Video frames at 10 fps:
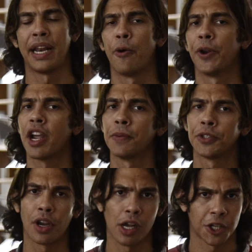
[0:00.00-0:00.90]
Now, when it comes
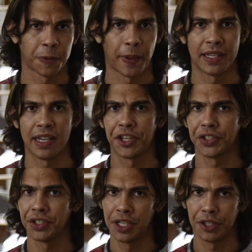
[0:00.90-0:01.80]
to color space, I
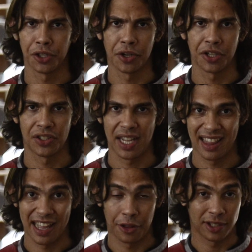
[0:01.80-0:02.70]
just need you to
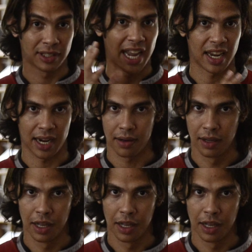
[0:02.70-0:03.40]
understand that there's data.